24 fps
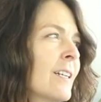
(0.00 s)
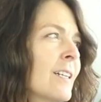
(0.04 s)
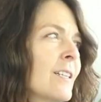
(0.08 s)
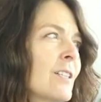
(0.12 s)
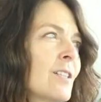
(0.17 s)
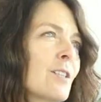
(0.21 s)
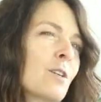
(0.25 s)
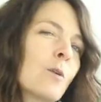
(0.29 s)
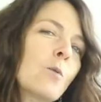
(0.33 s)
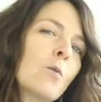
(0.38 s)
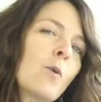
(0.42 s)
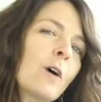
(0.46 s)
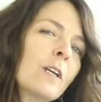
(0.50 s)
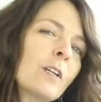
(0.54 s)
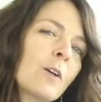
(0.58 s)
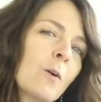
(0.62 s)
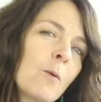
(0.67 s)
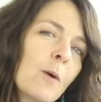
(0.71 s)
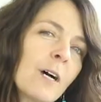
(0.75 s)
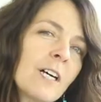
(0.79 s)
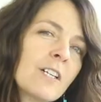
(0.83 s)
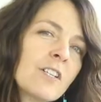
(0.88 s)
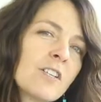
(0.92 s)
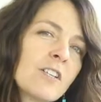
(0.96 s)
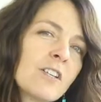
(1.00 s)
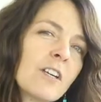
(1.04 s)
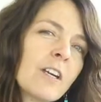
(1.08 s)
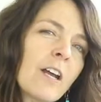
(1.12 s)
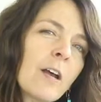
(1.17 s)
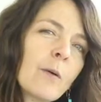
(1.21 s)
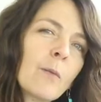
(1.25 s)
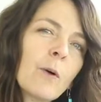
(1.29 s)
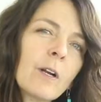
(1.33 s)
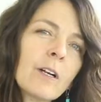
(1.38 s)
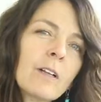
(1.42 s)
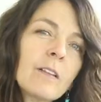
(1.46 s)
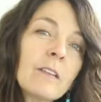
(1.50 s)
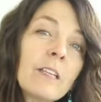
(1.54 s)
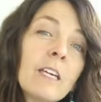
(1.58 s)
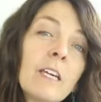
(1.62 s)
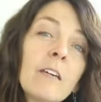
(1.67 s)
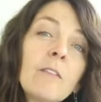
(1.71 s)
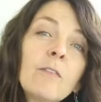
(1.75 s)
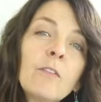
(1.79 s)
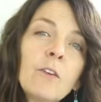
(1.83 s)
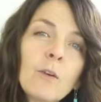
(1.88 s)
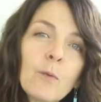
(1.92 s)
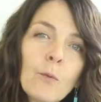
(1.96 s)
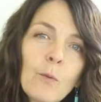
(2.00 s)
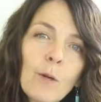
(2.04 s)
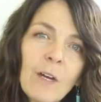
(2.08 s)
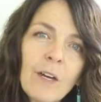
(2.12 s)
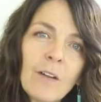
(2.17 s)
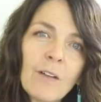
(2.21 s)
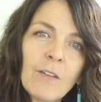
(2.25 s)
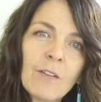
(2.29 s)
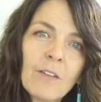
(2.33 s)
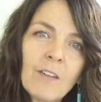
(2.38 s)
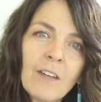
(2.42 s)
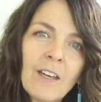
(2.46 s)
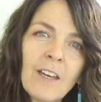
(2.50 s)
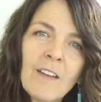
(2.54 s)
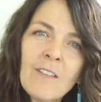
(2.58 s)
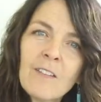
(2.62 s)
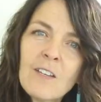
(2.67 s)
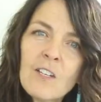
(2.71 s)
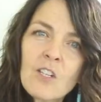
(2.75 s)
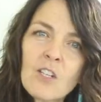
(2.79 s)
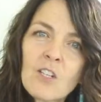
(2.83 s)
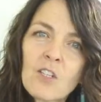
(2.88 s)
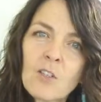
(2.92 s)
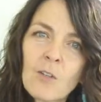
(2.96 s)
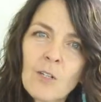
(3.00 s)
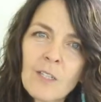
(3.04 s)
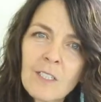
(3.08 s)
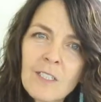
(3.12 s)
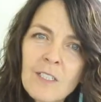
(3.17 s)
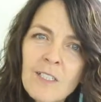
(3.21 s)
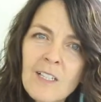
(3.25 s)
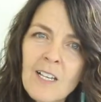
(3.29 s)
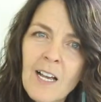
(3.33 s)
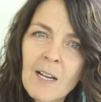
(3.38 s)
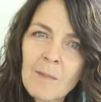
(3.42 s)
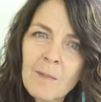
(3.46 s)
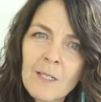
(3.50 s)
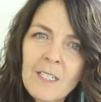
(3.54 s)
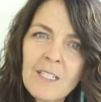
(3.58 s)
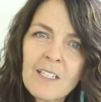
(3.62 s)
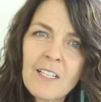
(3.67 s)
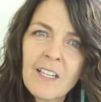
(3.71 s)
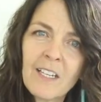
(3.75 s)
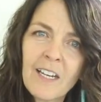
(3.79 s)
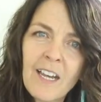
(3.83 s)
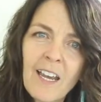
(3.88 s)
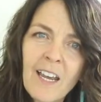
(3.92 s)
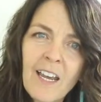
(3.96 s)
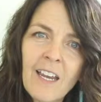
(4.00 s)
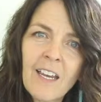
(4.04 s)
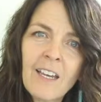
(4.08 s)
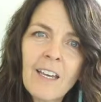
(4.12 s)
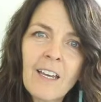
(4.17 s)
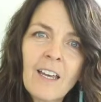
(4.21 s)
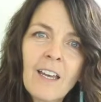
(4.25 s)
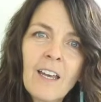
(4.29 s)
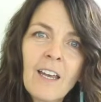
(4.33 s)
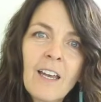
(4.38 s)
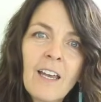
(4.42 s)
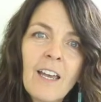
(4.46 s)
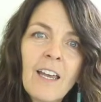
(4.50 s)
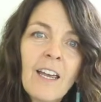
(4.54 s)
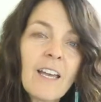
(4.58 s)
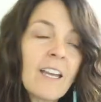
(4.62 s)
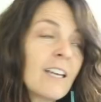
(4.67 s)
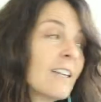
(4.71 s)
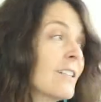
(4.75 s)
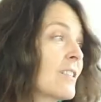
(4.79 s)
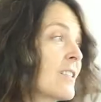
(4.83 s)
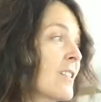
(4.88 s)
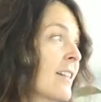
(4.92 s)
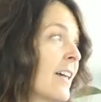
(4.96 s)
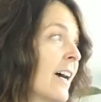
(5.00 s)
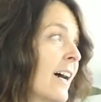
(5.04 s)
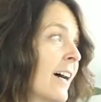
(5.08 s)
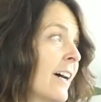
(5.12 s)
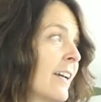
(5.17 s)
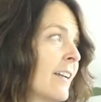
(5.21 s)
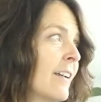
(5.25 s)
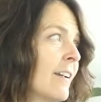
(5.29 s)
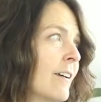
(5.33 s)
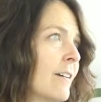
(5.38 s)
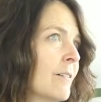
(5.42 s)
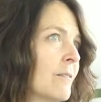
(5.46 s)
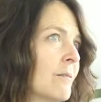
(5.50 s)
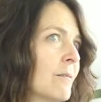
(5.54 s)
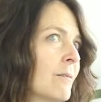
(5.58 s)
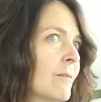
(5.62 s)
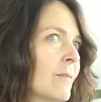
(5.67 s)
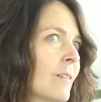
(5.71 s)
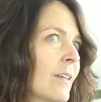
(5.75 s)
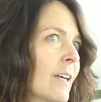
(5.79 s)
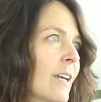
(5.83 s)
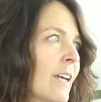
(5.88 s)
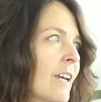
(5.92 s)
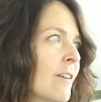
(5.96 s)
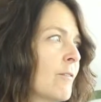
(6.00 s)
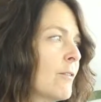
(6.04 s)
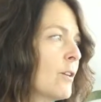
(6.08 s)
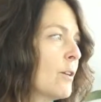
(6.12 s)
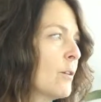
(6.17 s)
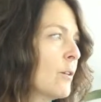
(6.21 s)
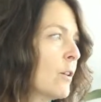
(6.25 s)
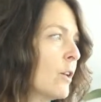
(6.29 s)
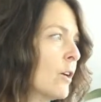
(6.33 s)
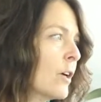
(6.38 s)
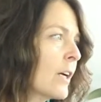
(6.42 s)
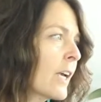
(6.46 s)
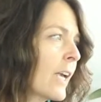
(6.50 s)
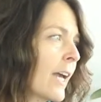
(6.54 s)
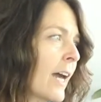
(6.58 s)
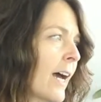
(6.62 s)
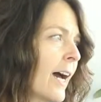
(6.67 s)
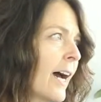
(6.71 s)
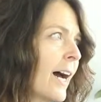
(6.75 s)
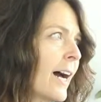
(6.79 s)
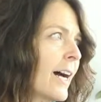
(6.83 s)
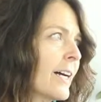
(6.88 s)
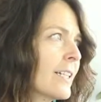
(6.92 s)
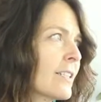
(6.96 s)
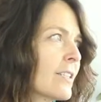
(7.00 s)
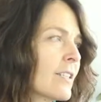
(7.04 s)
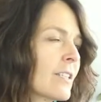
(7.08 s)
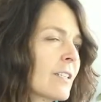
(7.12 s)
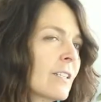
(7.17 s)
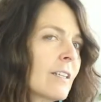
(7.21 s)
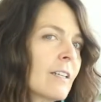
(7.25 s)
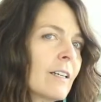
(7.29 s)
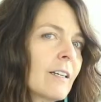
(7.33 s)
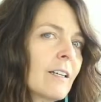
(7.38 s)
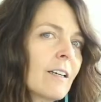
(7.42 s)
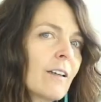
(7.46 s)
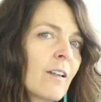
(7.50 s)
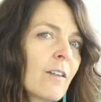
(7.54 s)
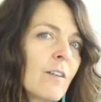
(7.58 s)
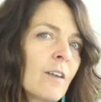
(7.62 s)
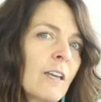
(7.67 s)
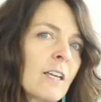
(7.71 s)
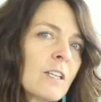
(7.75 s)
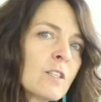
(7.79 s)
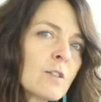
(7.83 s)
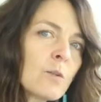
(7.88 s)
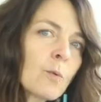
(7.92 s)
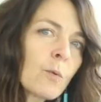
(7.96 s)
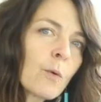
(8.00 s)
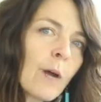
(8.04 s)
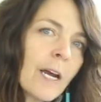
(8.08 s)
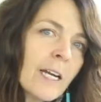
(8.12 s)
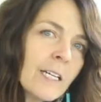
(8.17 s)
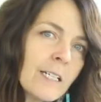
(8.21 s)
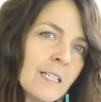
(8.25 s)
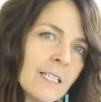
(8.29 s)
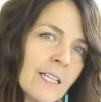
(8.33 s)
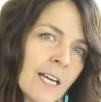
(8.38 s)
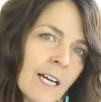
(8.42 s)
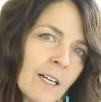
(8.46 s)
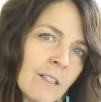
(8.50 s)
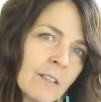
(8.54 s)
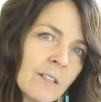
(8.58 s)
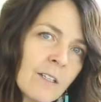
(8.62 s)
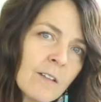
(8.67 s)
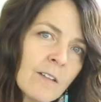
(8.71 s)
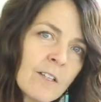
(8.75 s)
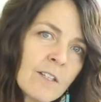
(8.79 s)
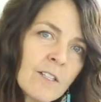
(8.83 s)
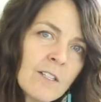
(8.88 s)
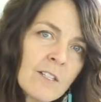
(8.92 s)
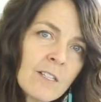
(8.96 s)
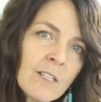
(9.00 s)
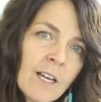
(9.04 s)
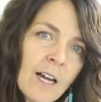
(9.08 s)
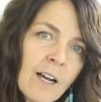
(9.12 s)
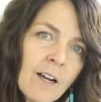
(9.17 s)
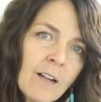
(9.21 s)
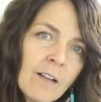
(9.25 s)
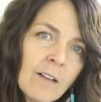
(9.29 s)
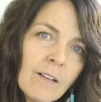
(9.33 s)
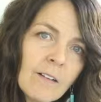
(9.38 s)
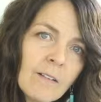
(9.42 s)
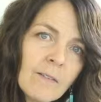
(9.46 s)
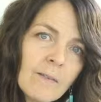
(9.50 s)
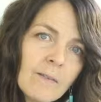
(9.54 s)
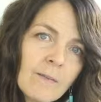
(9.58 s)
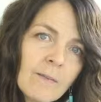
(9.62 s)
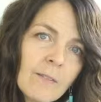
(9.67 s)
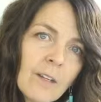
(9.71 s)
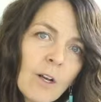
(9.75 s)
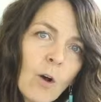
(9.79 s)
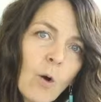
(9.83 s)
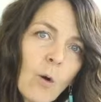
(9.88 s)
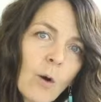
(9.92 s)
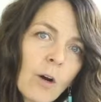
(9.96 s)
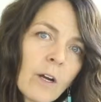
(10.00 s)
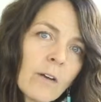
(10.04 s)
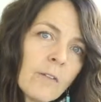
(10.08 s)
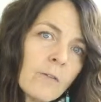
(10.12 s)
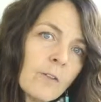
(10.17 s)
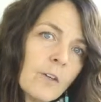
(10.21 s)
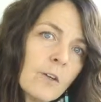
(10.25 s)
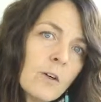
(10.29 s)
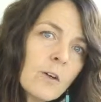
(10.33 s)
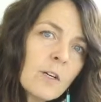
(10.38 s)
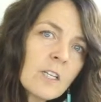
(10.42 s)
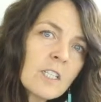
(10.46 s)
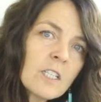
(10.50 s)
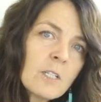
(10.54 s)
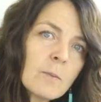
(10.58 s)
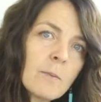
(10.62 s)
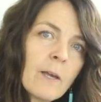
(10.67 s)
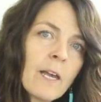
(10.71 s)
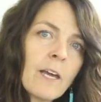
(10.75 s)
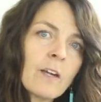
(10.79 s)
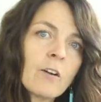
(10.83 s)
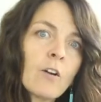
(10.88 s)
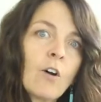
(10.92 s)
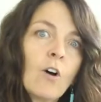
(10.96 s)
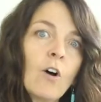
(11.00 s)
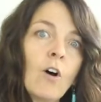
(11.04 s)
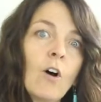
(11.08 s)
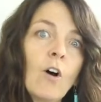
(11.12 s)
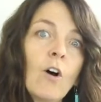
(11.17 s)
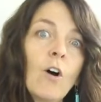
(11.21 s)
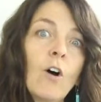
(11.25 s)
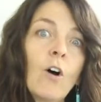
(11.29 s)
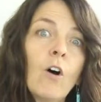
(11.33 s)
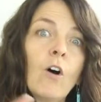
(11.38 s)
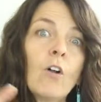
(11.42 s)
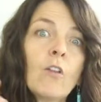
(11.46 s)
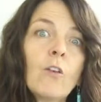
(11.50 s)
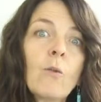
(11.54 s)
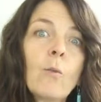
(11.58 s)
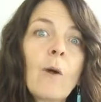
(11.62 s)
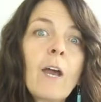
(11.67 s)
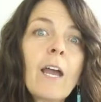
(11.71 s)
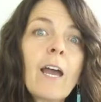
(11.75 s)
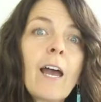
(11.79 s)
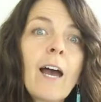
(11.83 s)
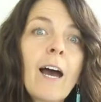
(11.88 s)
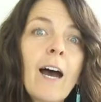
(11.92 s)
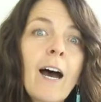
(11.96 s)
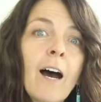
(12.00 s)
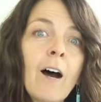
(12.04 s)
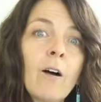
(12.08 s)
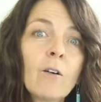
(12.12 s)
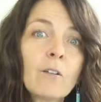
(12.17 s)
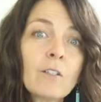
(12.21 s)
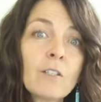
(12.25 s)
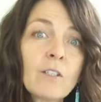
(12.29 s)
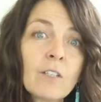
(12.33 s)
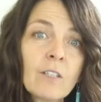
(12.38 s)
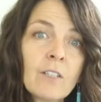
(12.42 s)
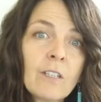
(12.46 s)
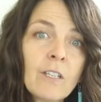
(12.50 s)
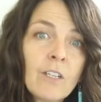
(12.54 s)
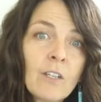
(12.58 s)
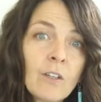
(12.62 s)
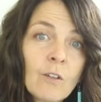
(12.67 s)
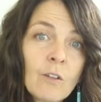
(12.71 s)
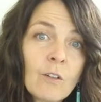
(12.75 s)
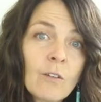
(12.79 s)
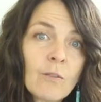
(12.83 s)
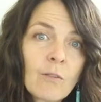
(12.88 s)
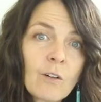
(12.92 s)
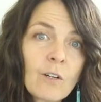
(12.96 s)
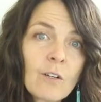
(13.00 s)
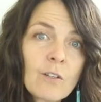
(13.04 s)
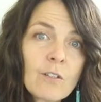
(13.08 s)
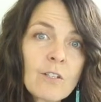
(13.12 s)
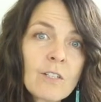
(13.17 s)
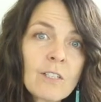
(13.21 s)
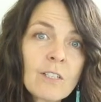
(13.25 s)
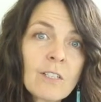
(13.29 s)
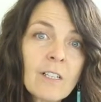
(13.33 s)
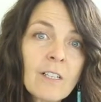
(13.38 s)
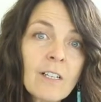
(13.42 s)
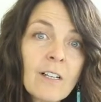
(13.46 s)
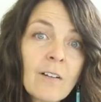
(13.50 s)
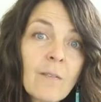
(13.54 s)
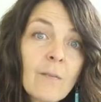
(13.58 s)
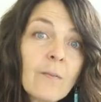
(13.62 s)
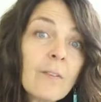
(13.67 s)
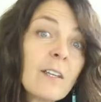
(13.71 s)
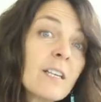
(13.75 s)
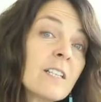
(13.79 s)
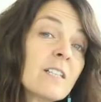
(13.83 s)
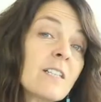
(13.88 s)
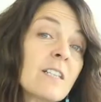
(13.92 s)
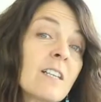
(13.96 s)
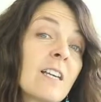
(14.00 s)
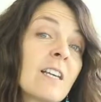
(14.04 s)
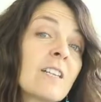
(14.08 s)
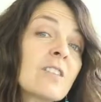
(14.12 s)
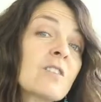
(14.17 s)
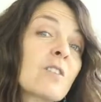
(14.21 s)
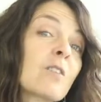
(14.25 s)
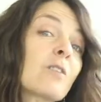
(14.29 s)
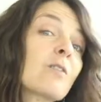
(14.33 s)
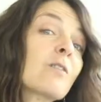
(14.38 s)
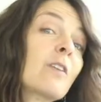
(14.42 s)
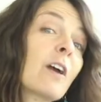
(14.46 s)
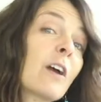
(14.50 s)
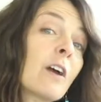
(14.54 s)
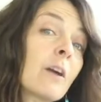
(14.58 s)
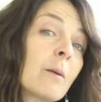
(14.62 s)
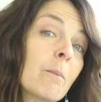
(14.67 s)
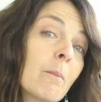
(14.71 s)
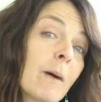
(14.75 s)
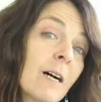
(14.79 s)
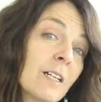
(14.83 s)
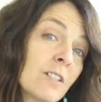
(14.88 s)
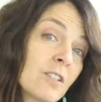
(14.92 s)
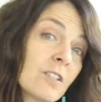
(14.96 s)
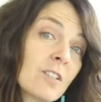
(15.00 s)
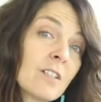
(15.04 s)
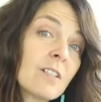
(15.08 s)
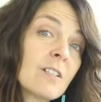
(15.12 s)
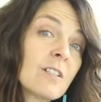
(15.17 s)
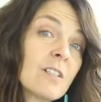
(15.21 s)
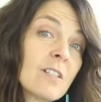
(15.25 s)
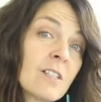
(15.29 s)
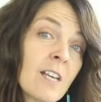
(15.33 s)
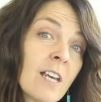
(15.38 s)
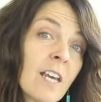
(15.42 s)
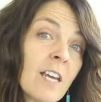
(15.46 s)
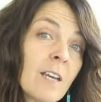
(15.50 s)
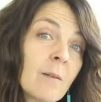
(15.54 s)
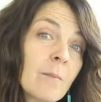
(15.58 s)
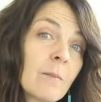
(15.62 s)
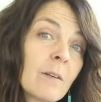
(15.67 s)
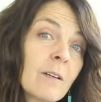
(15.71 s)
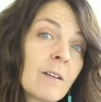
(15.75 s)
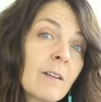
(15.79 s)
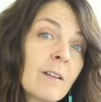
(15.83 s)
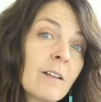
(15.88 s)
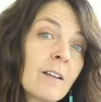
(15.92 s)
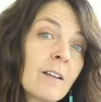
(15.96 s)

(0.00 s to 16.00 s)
So one question I want to leave you with in this short segment today is that if you look at things right down to the cell, or if you expand all the way out to the universe, these things are very much the same.